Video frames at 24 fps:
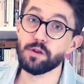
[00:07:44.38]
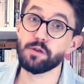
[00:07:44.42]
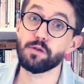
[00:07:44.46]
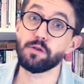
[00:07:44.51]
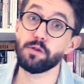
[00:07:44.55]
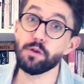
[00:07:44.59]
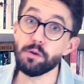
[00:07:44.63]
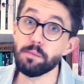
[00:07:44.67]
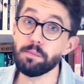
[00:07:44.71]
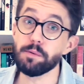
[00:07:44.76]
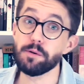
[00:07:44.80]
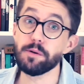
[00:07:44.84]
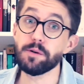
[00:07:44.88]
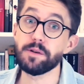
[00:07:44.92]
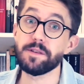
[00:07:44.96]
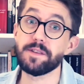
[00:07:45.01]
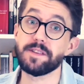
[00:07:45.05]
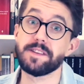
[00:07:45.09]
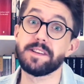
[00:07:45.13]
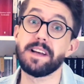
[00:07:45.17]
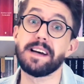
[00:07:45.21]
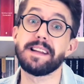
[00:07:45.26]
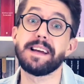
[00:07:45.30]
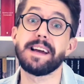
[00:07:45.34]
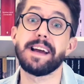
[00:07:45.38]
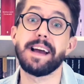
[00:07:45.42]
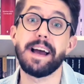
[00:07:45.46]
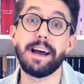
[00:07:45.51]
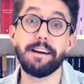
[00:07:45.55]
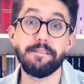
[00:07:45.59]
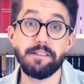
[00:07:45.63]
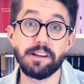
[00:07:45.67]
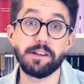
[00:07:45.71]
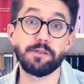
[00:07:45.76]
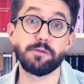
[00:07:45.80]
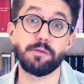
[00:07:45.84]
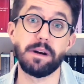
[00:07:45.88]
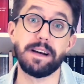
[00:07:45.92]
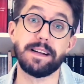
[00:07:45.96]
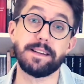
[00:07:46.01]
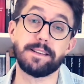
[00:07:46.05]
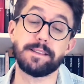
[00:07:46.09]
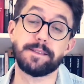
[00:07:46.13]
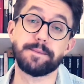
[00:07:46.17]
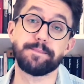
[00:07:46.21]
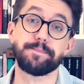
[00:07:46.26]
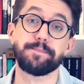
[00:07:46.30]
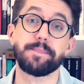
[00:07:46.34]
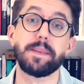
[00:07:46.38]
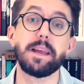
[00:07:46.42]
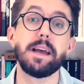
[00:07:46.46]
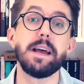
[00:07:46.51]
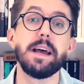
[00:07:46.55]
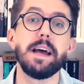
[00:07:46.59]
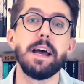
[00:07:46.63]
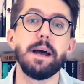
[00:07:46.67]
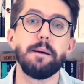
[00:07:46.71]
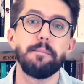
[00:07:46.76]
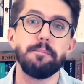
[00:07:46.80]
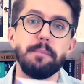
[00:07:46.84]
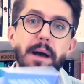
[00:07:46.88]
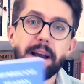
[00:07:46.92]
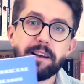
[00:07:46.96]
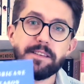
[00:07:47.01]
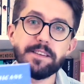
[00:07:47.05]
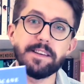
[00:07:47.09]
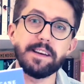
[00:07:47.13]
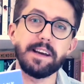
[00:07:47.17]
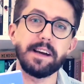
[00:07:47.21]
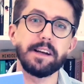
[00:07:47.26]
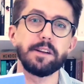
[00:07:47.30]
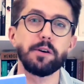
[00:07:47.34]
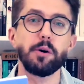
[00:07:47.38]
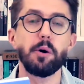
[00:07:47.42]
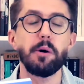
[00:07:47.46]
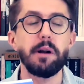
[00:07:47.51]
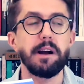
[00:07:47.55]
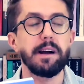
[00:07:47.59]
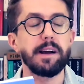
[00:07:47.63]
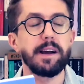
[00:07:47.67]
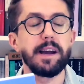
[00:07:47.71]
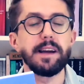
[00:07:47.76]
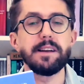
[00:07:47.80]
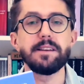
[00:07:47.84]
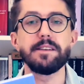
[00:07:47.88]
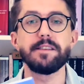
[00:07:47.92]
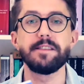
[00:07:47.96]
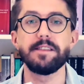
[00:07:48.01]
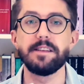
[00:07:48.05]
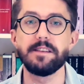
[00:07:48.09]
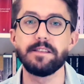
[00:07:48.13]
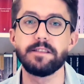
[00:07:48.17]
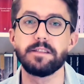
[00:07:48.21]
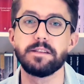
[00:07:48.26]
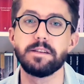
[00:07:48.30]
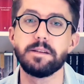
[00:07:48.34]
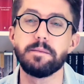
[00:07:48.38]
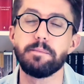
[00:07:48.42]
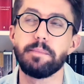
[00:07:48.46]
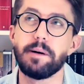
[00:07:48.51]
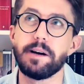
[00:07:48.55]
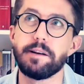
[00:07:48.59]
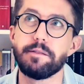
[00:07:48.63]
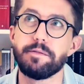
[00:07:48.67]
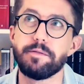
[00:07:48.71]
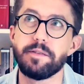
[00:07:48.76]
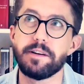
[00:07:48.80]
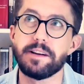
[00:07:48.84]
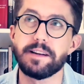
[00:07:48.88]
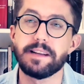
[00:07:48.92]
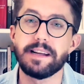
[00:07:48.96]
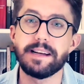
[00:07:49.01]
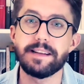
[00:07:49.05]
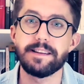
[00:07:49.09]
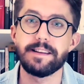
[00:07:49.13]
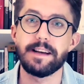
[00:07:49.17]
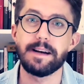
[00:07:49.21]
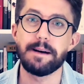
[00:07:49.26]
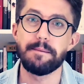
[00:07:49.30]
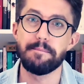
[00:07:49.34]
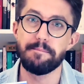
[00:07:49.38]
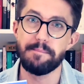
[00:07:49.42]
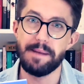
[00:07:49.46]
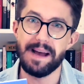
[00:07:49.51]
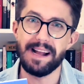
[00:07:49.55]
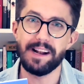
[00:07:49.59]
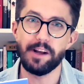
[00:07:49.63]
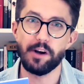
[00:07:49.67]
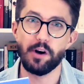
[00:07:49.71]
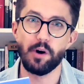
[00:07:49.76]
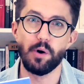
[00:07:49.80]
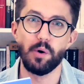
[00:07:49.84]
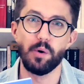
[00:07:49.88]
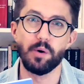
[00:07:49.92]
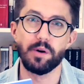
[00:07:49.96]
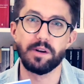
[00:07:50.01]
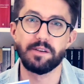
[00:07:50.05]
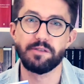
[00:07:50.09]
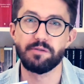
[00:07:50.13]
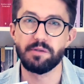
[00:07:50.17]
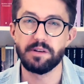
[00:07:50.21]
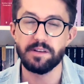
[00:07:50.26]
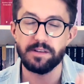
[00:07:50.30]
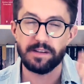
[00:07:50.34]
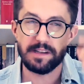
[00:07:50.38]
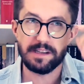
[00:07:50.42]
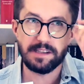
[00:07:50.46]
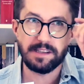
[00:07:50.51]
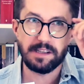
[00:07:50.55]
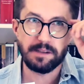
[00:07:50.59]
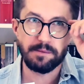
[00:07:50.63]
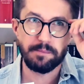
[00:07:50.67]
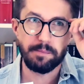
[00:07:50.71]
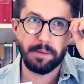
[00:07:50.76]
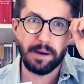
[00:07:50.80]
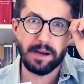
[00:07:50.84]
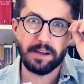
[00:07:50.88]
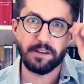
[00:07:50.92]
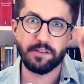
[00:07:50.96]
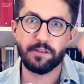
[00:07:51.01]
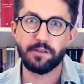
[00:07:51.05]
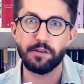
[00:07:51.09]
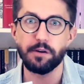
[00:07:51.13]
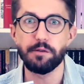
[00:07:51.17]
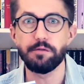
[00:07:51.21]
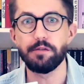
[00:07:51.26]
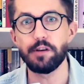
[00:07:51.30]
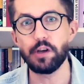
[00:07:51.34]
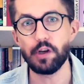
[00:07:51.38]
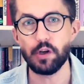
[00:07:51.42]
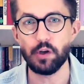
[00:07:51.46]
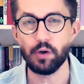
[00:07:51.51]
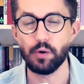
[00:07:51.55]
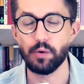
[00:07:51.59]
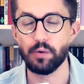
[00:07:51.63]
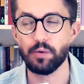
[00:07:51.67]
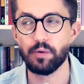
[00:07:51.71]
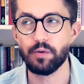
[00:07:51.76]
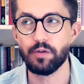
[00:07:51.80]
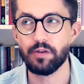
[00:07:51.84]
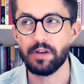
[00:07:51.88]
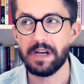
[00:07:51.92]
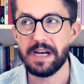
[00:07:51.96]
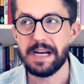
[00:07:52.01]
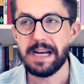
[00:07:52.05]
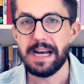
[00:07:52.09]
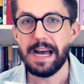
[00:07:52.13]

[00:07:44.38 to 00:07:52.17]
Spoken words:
two books that I haven't read. Mexican Hurricane Season by Fernanda Melchor, translated by Sophie Hughes,